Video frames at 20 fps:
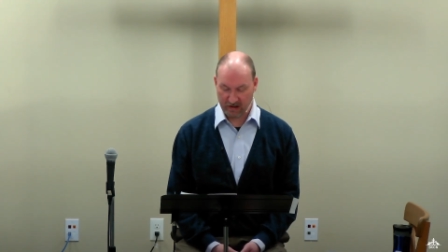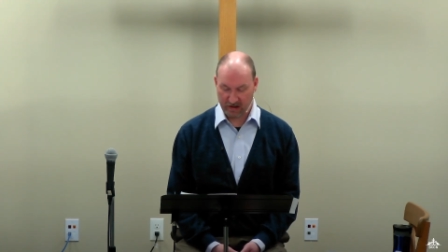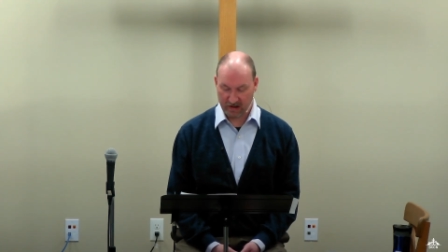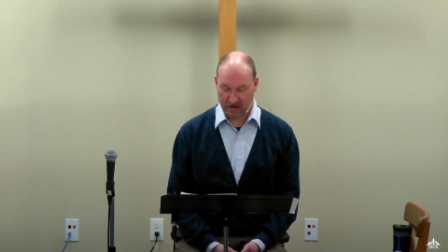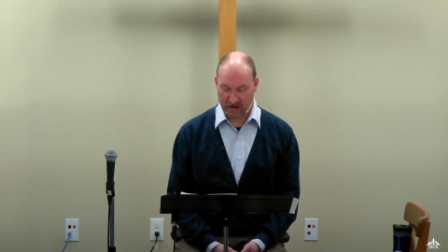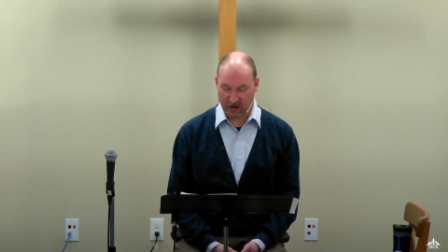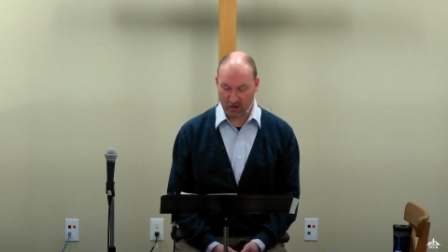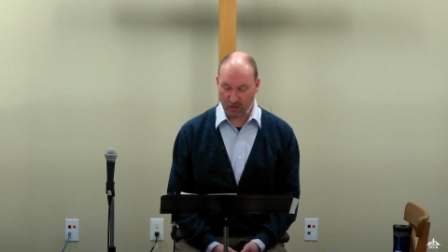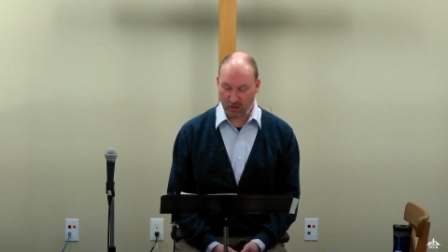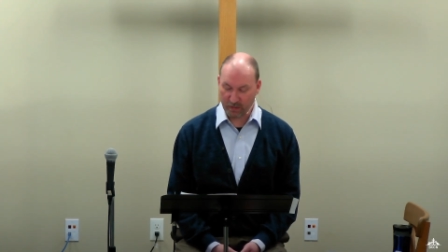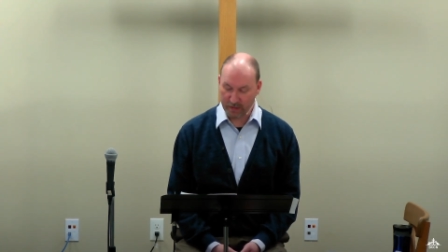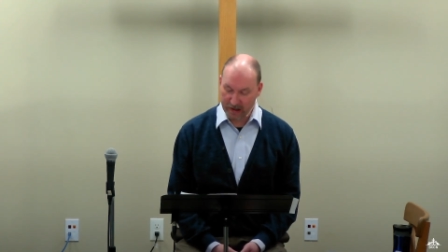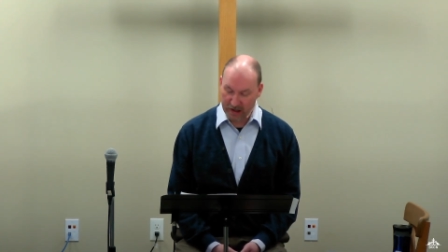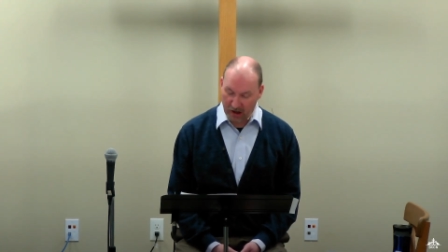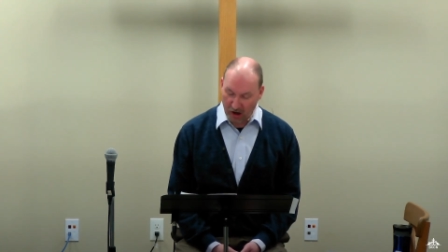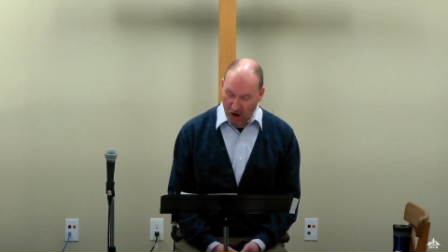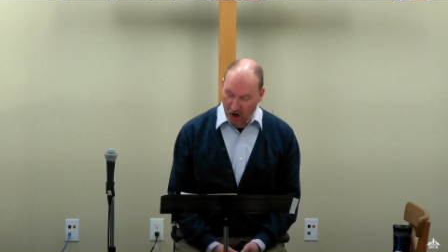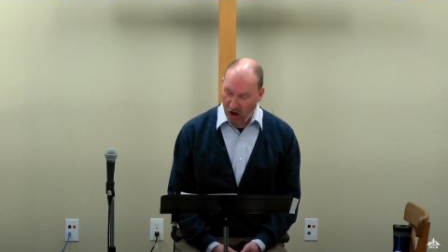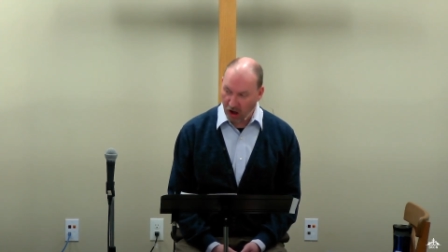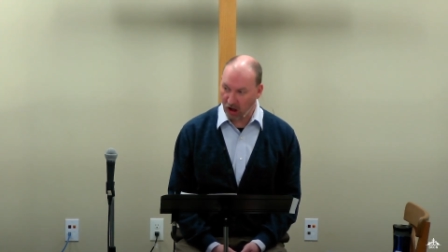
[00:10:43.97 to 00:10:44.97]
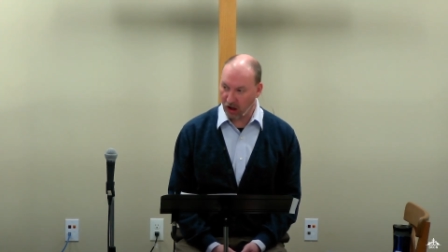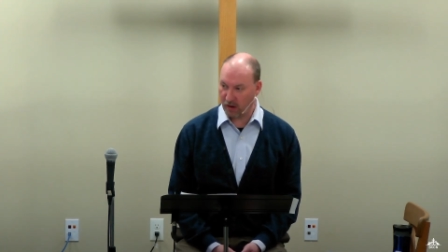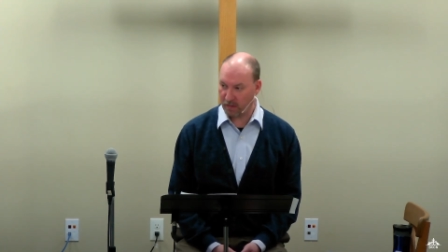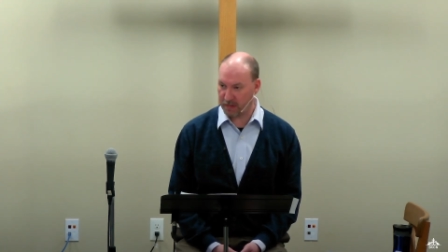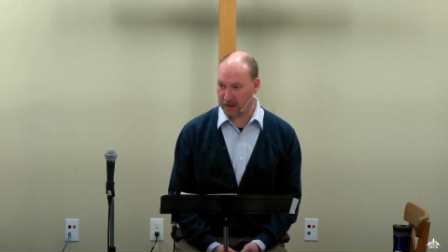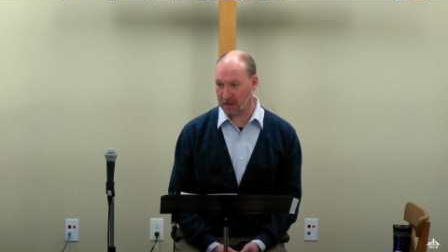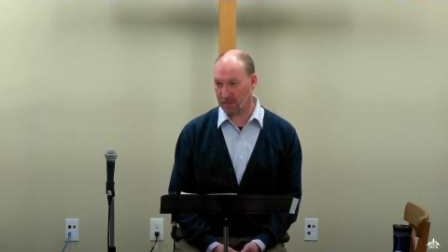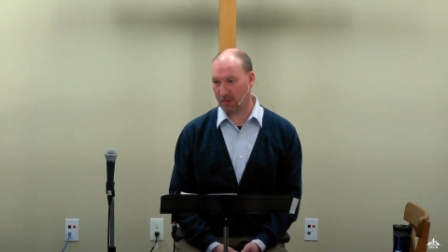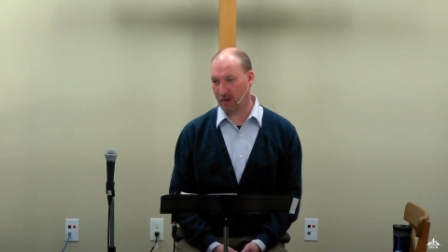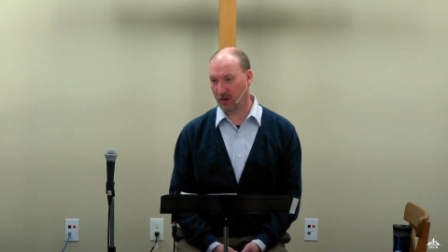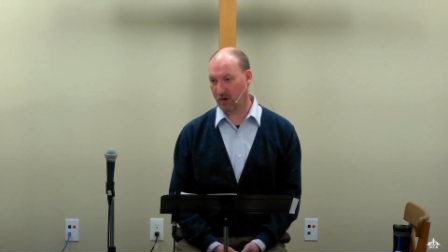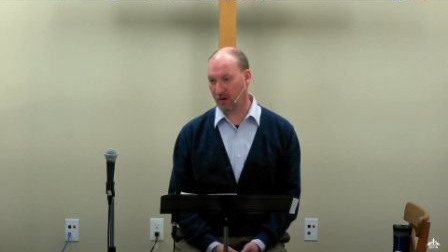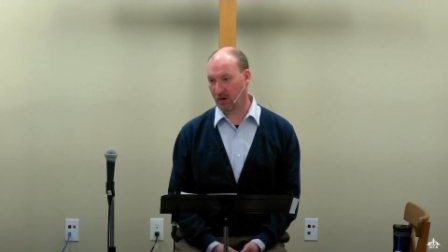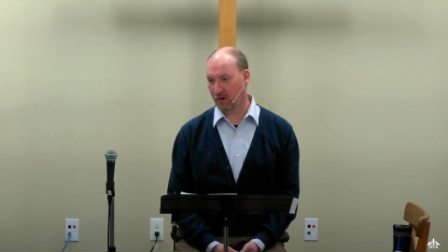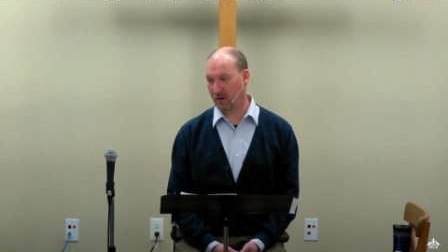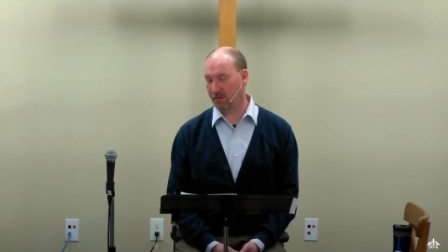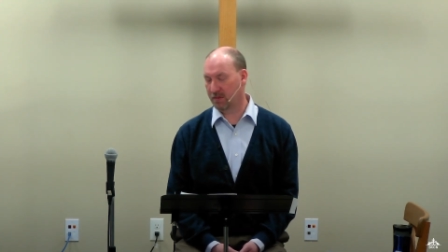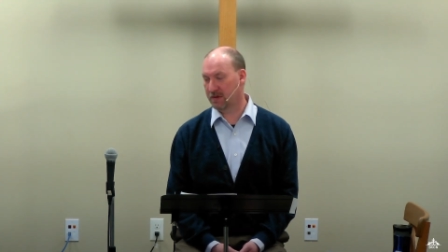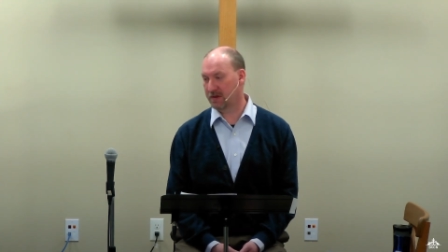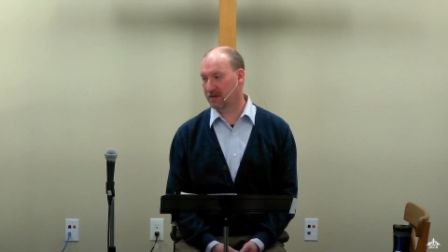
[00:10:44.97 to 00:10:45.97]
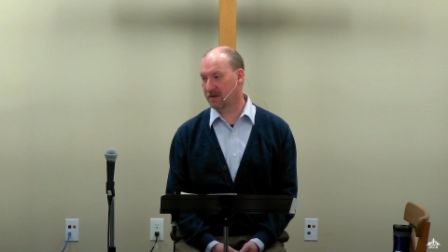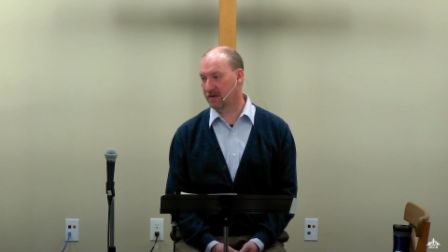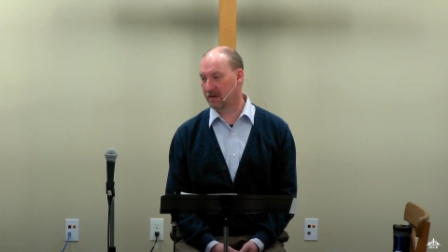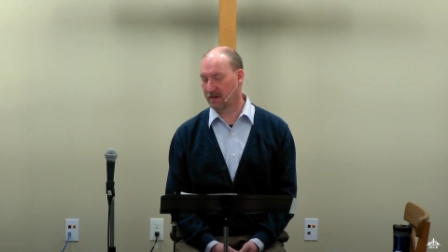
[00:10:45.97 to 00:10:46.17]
it will be all people groups